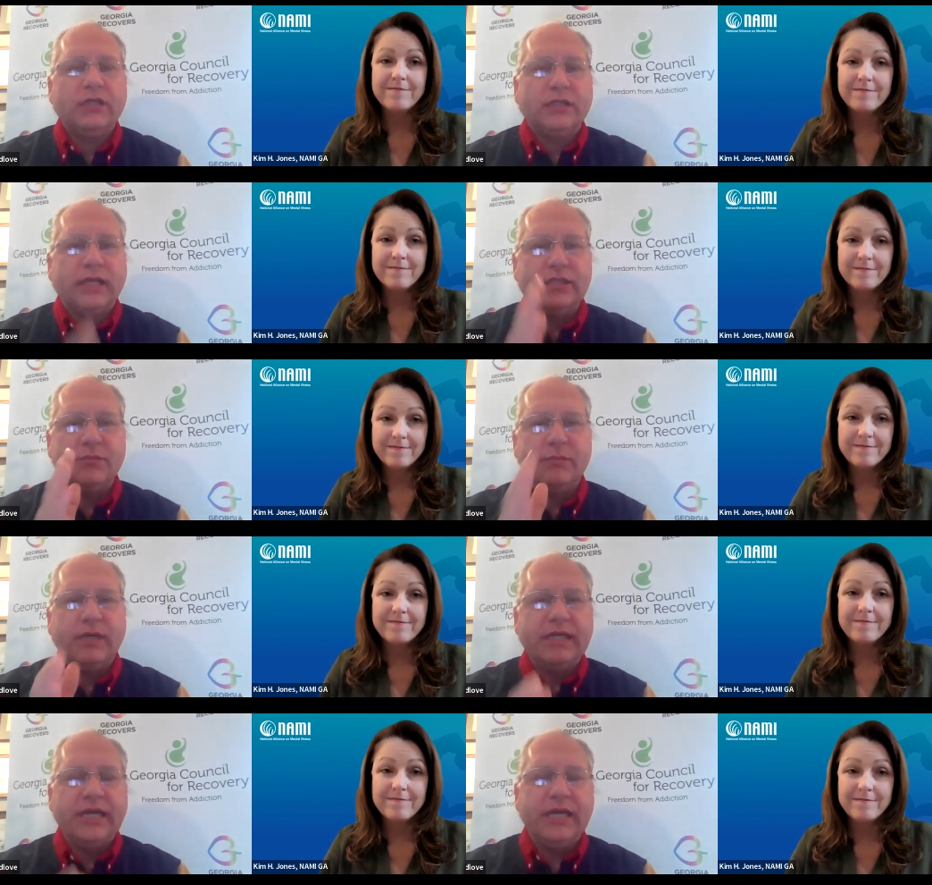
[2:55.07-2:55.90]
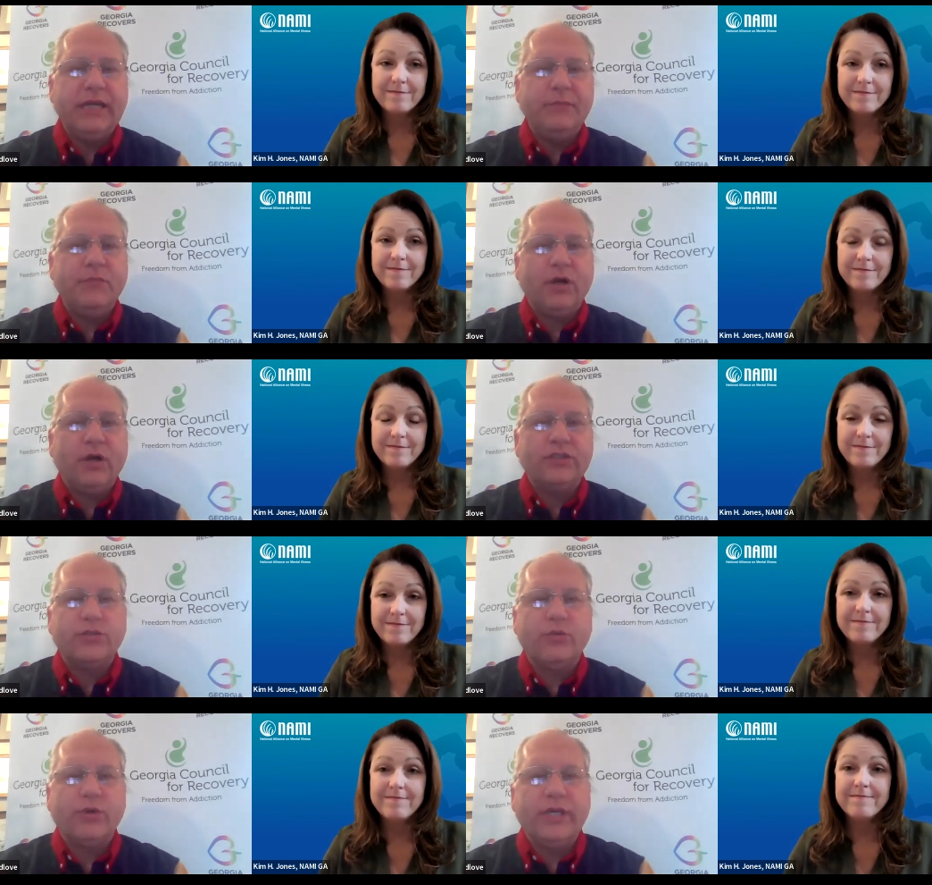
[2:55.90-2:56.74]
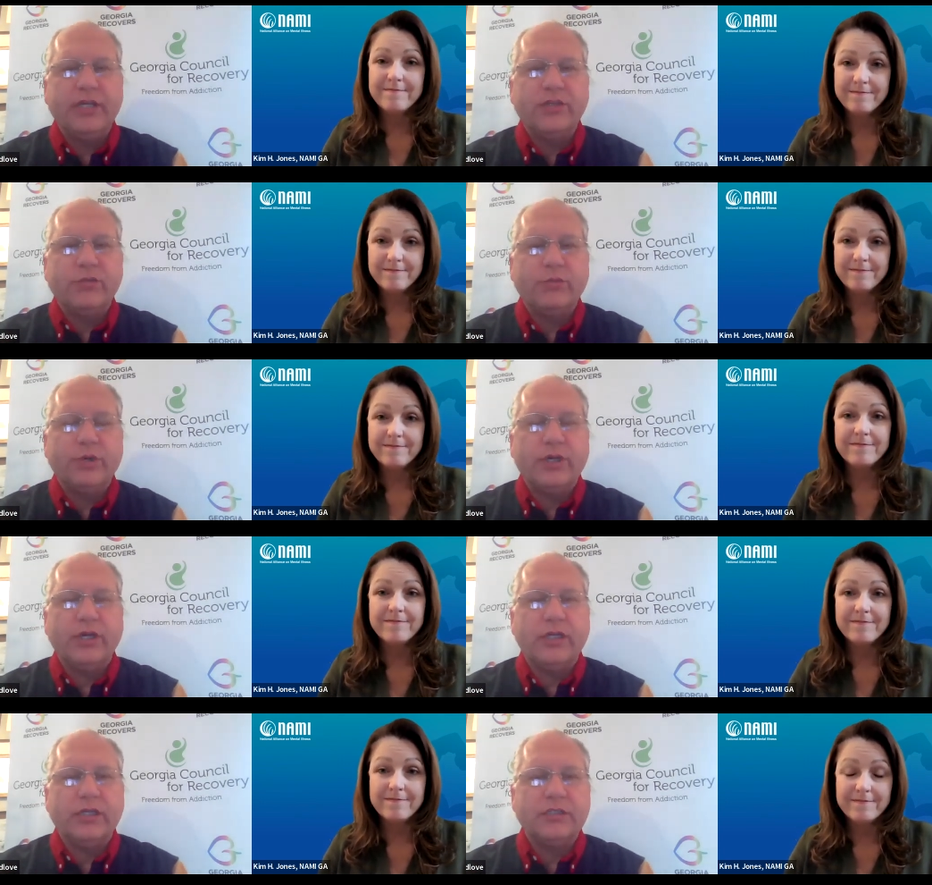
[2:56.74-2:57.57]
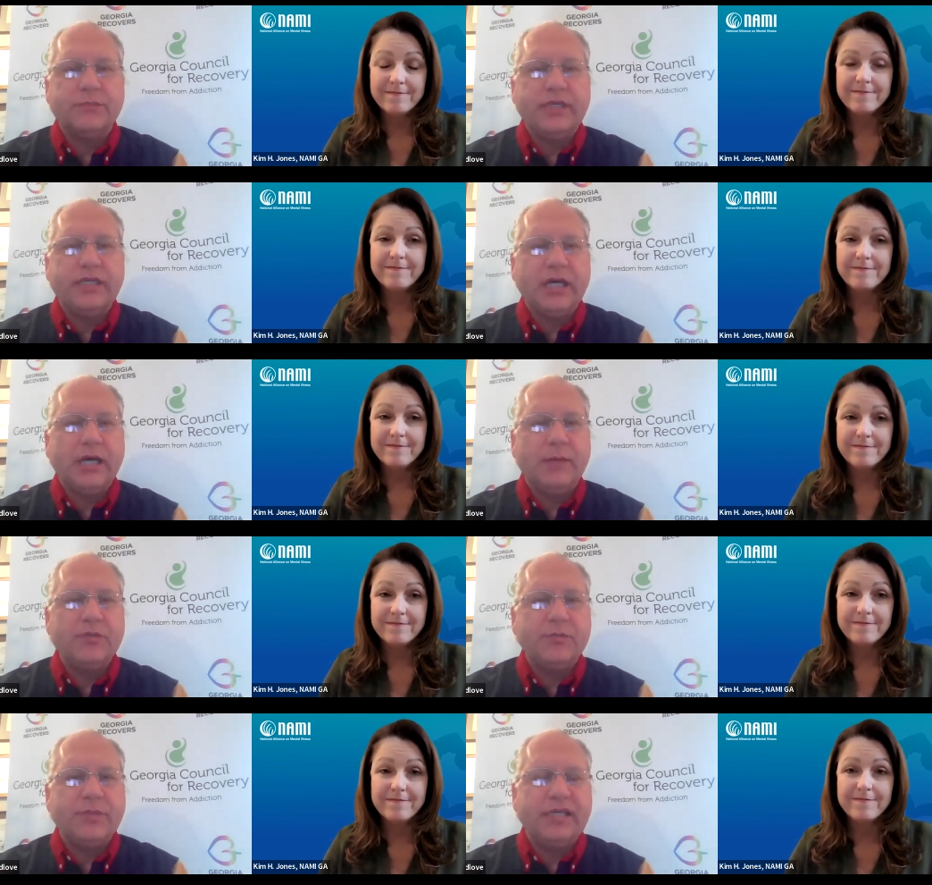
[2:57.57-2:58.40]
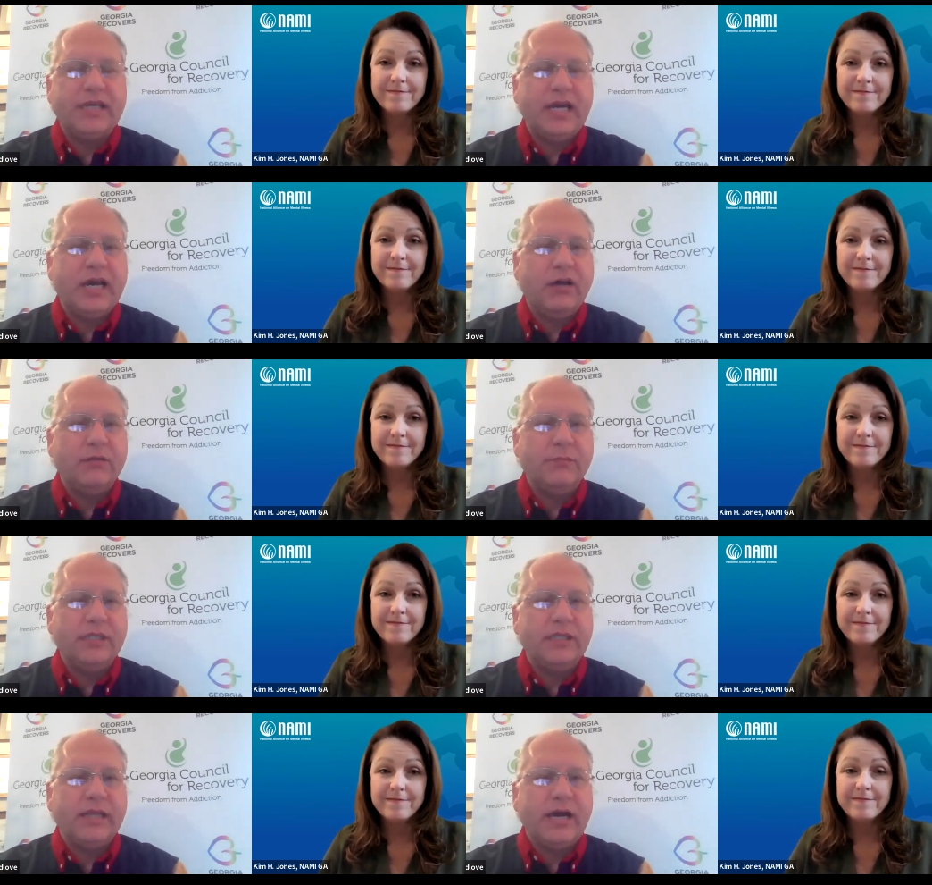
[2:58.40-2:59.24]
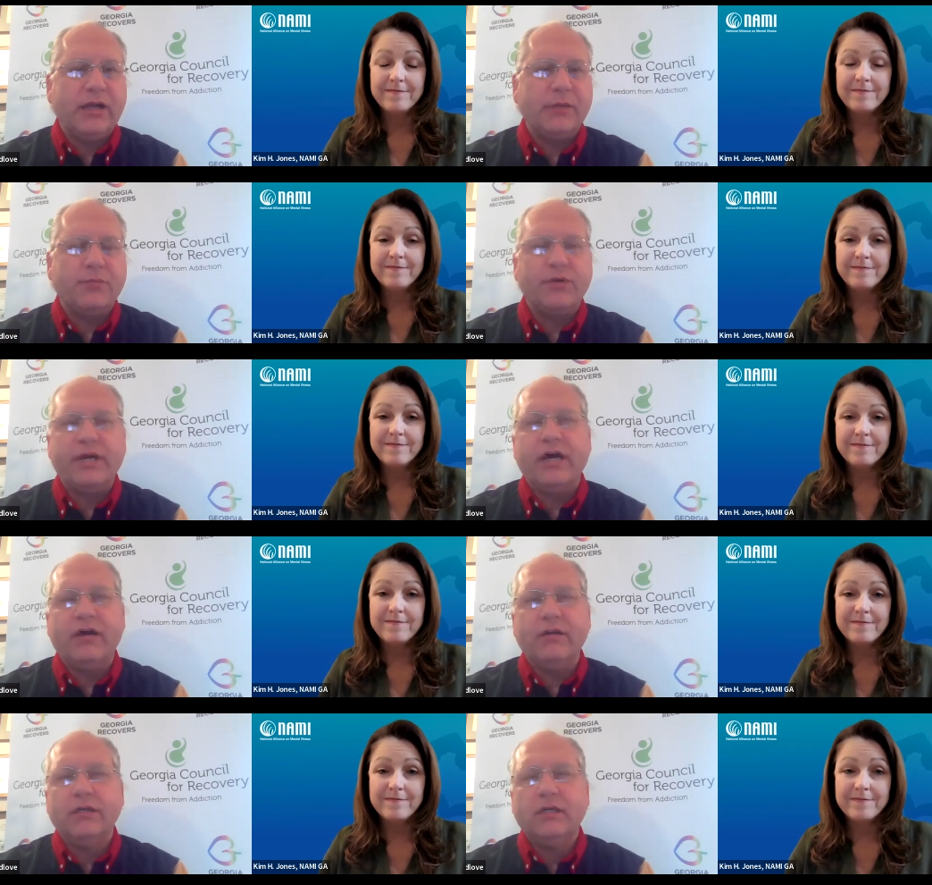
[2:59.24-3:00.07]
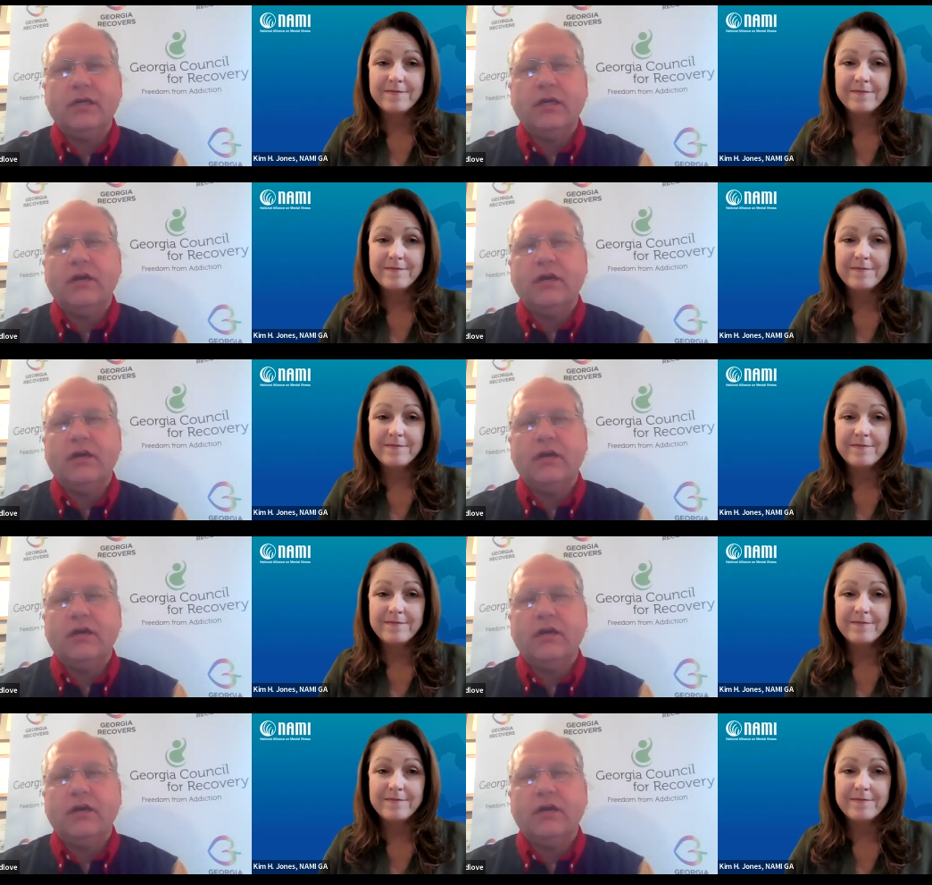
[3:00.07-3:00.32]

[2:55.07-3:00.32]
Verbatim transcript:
Speaker 1: So that's Monday, March 20th. We're going to speak up, speak out, and be loud and proud